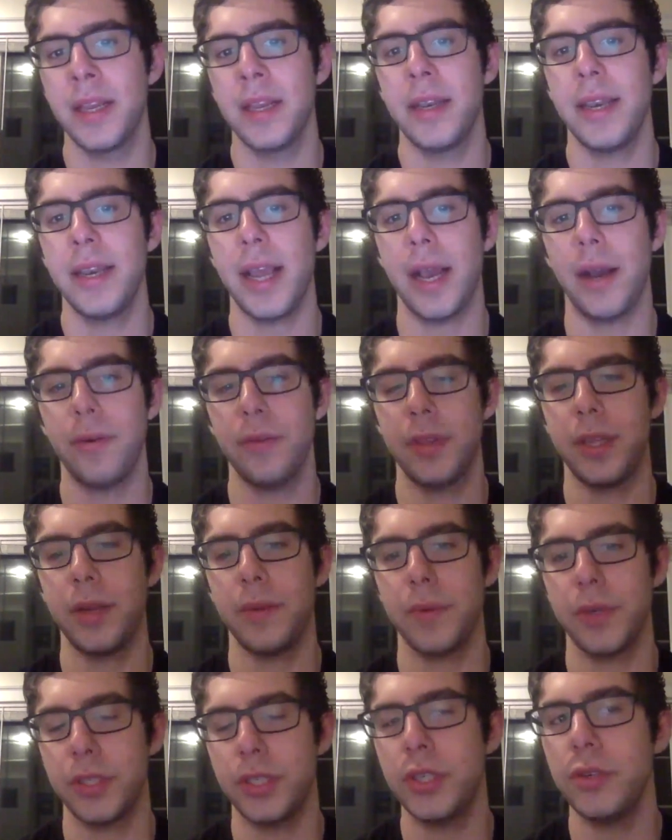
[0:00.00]
Now, there
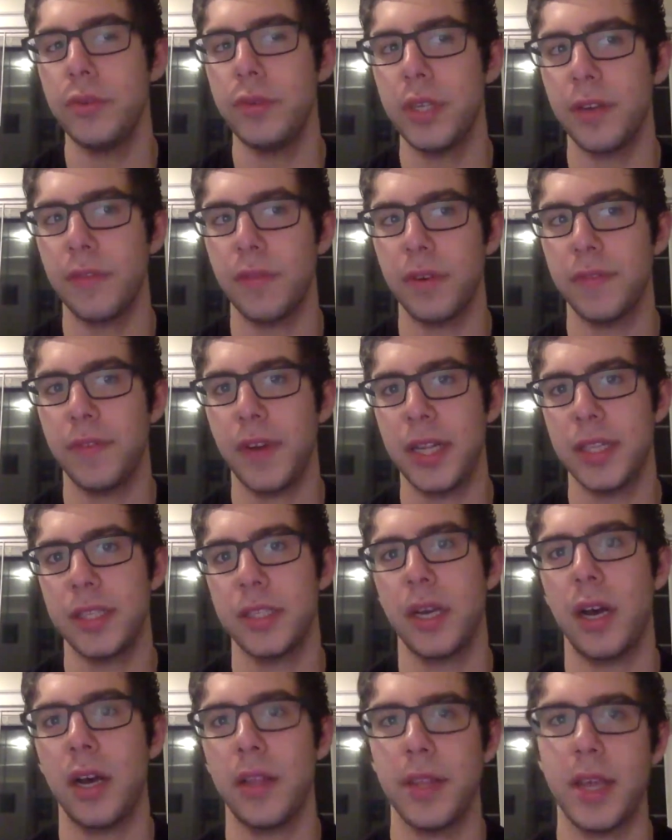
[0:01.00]
were 2 different fights
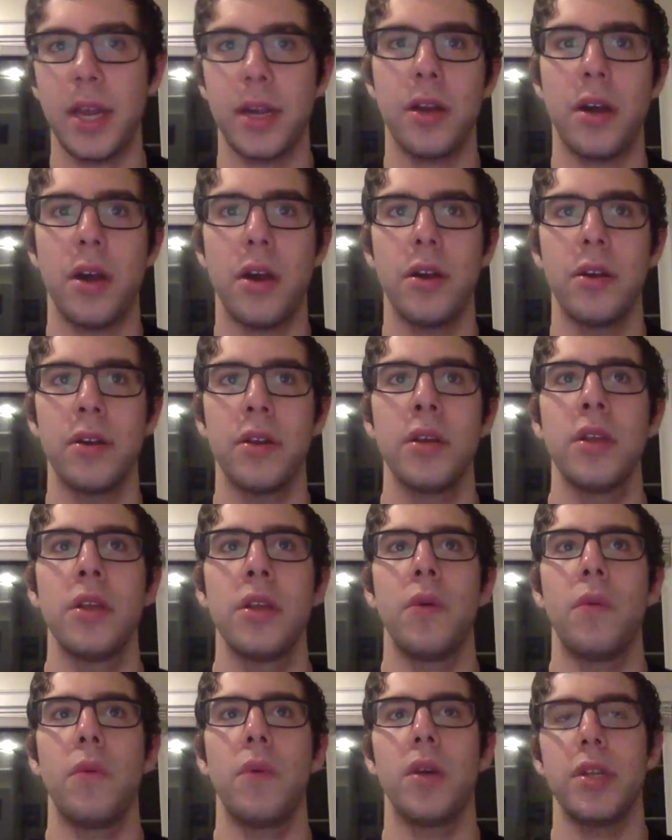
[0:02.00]
on that card
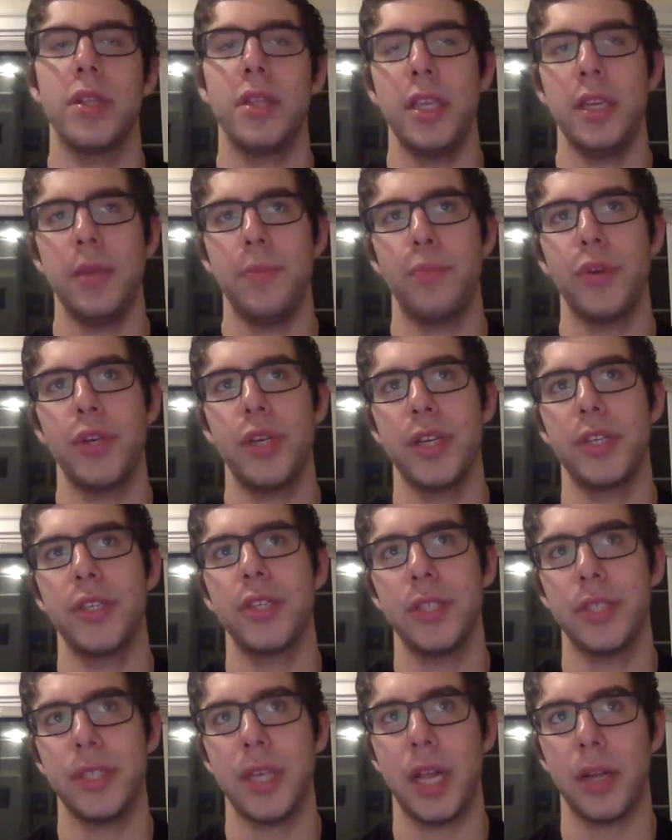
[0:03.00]
where the
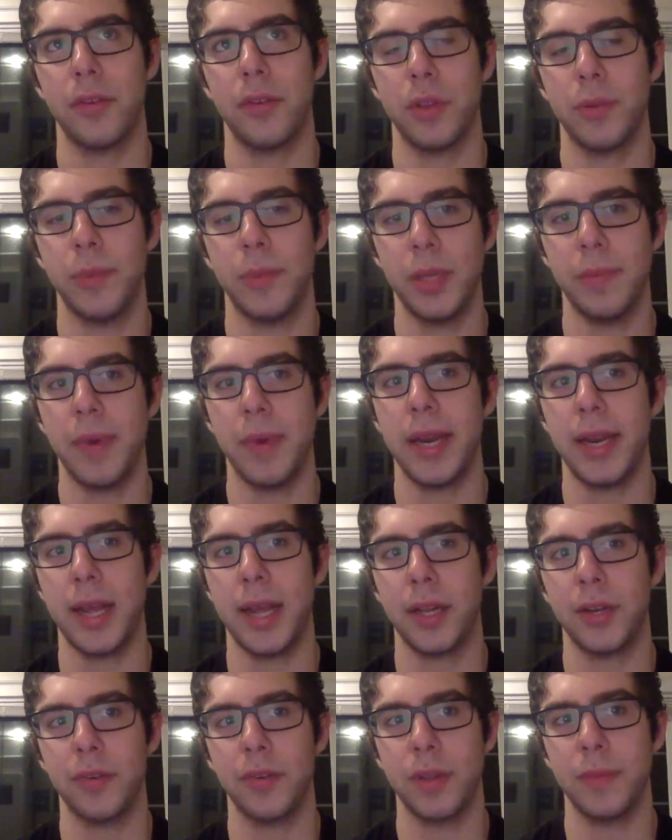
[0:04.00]
predictions algorithm and the betting
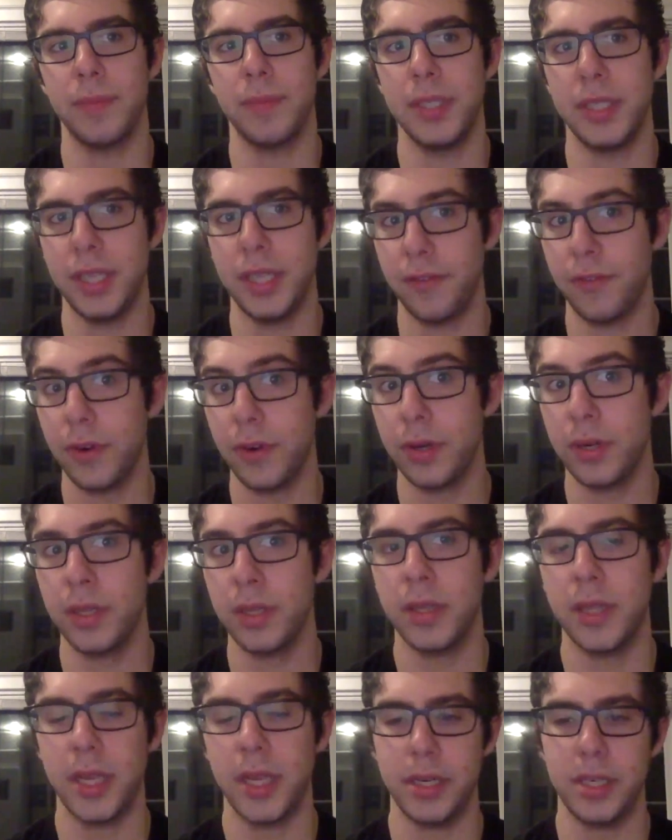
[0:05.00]
algorithm differed.
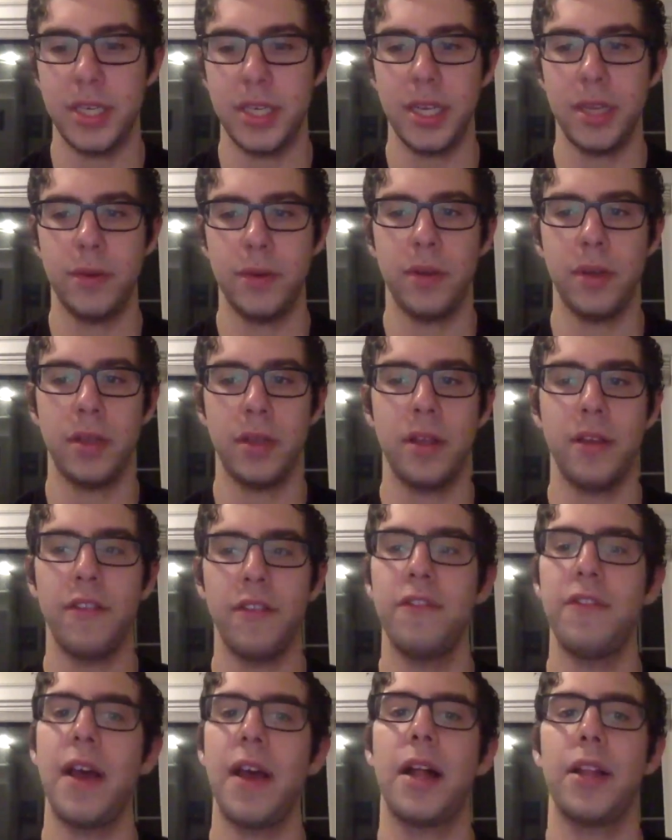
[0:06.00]
They did
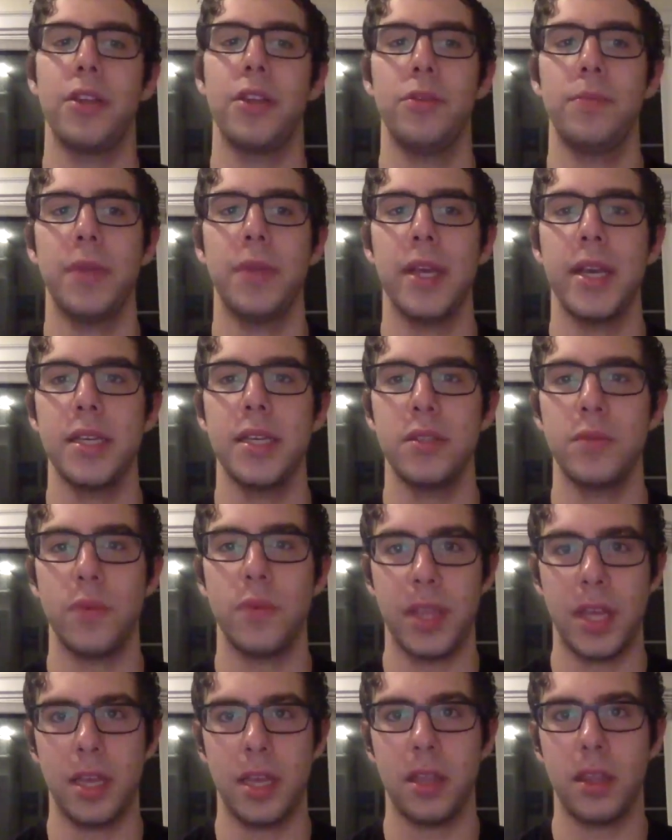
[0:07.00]
value plays where
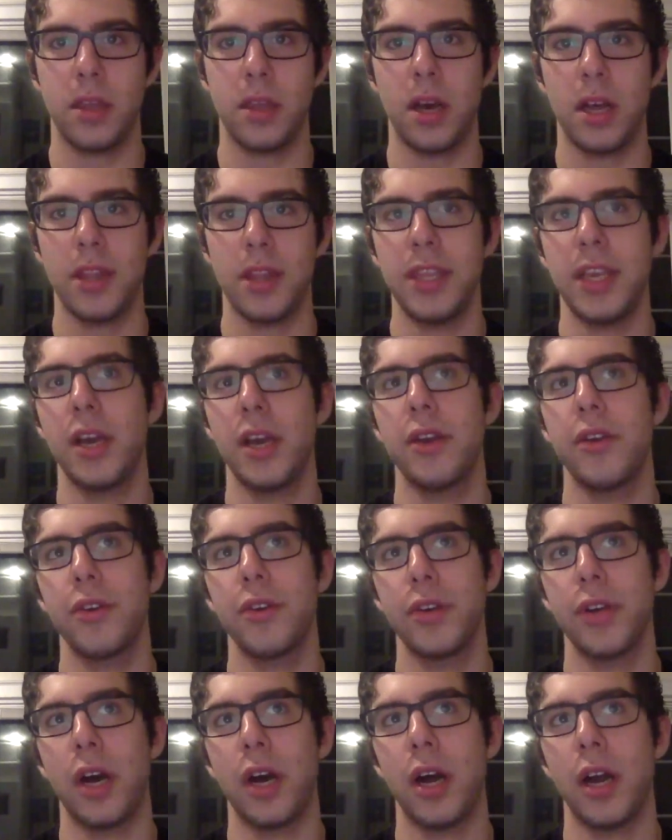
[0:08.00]
they thought the
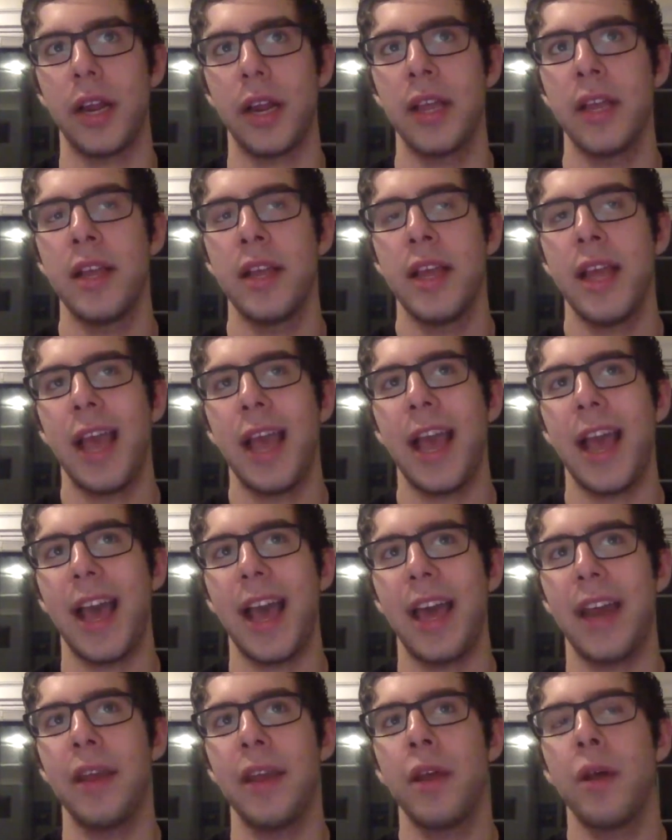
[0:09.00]
underdog
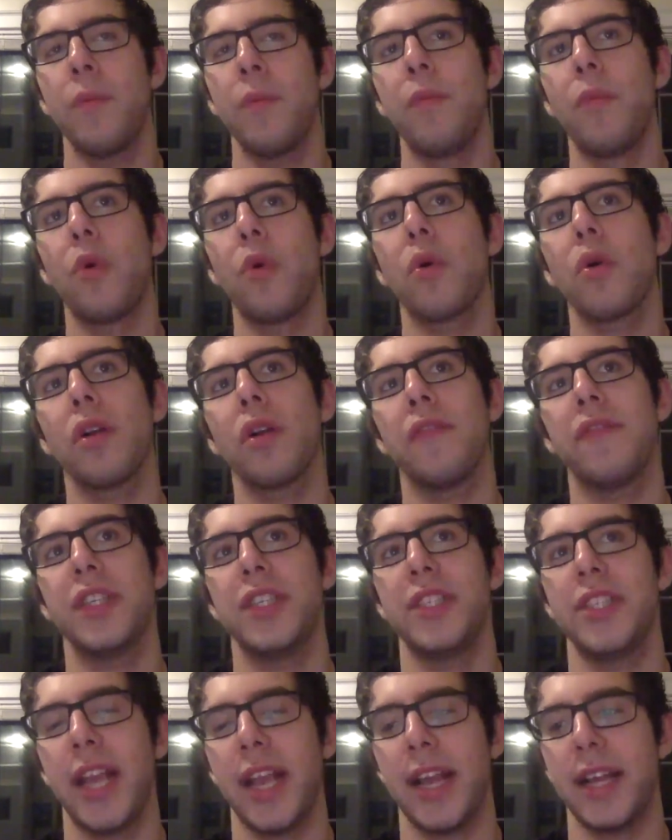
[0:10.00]
had more of a
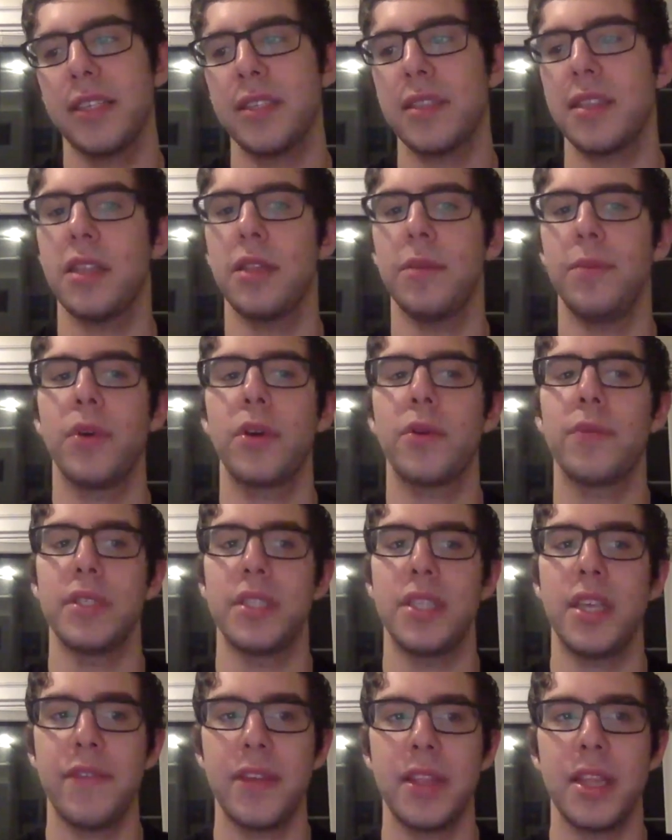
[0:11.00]
chance than the book was
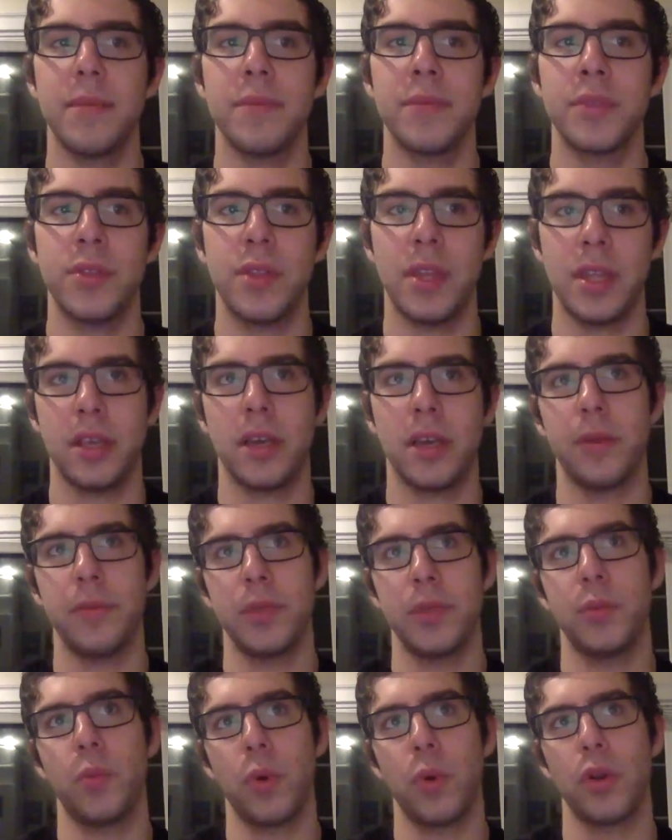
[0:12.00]
giving them, so they thought it
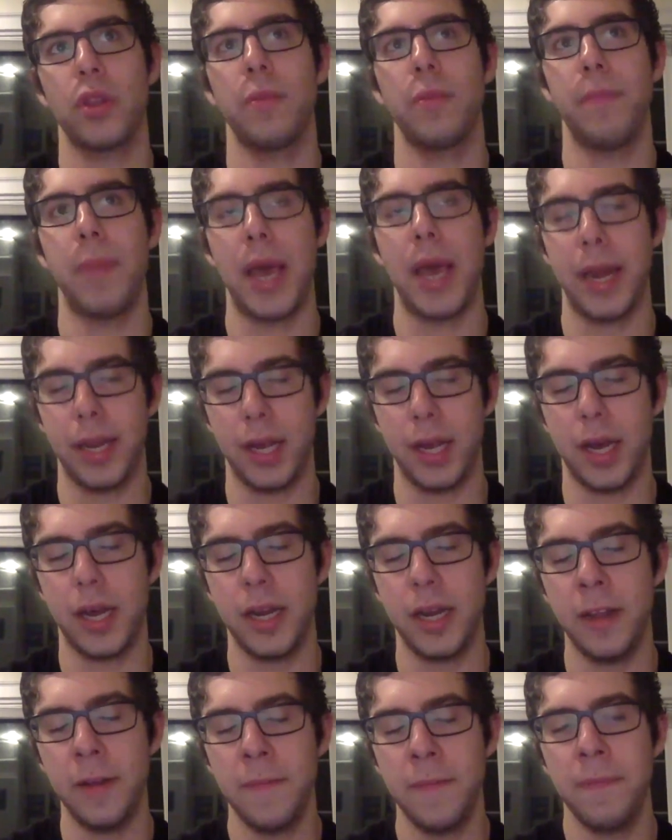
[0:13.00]
was worth betting
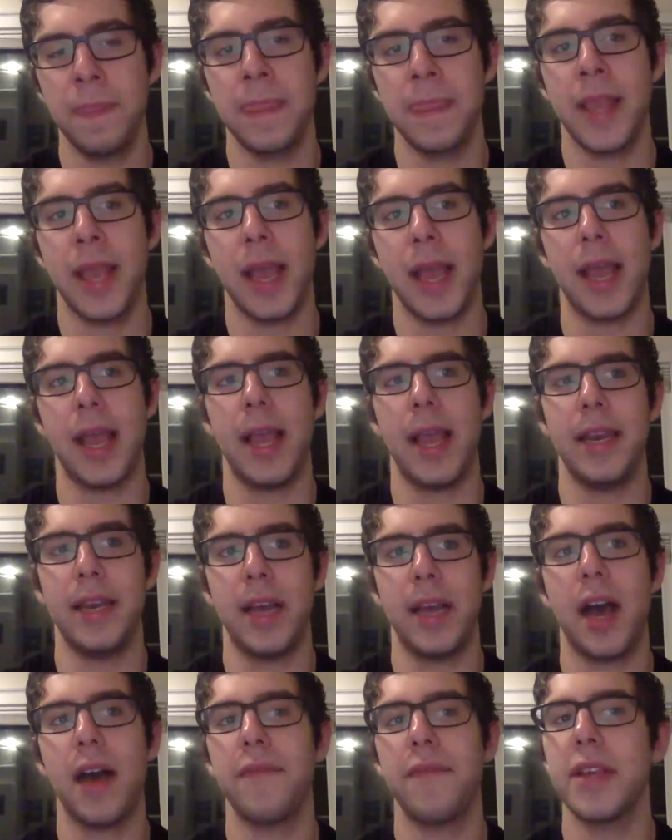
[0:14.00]
on. And
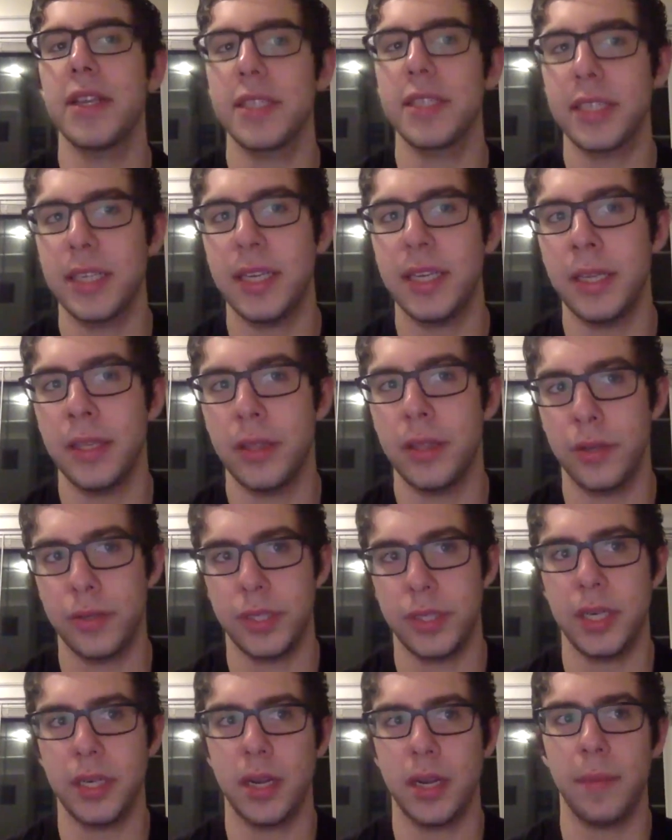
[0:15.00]
obviously, those
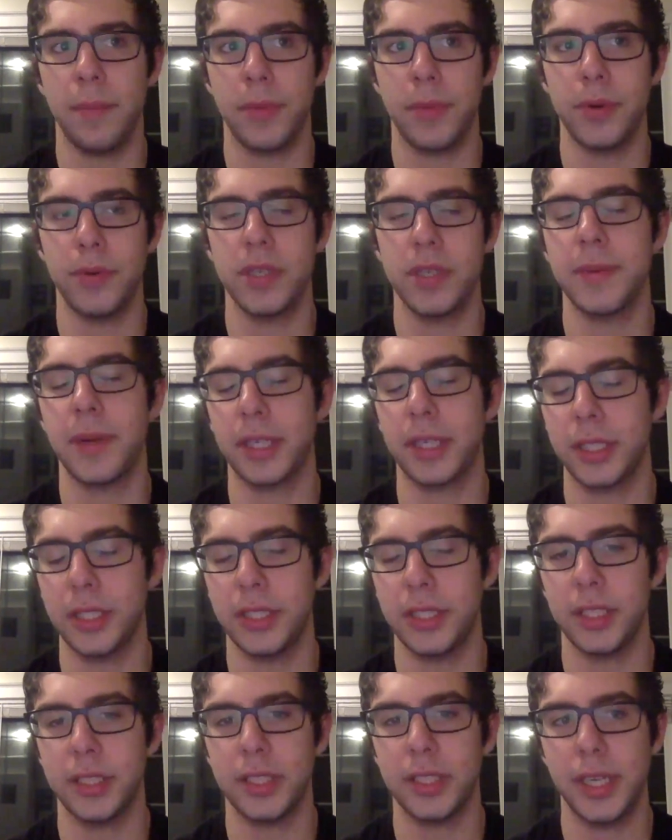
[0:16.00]
didn't come through, especially
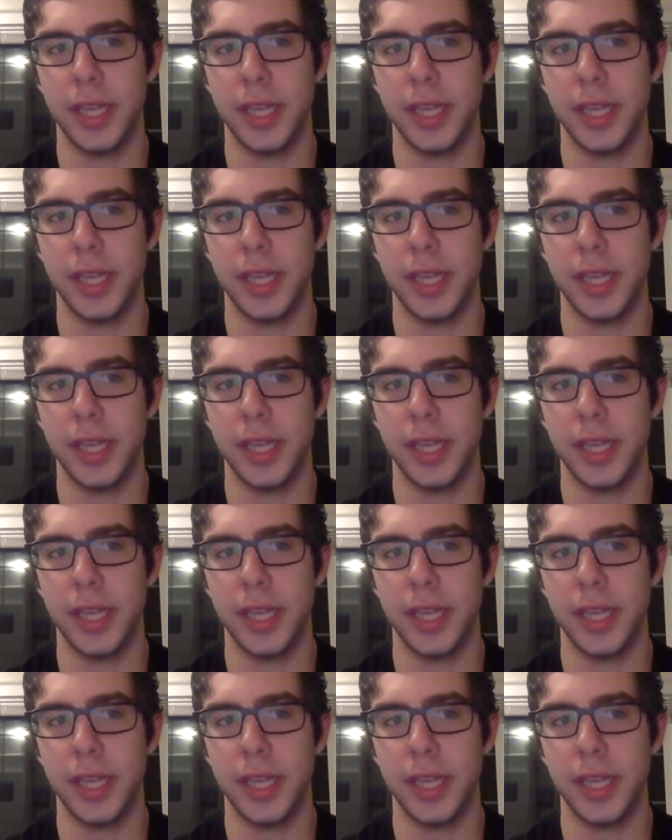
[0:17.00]
Justin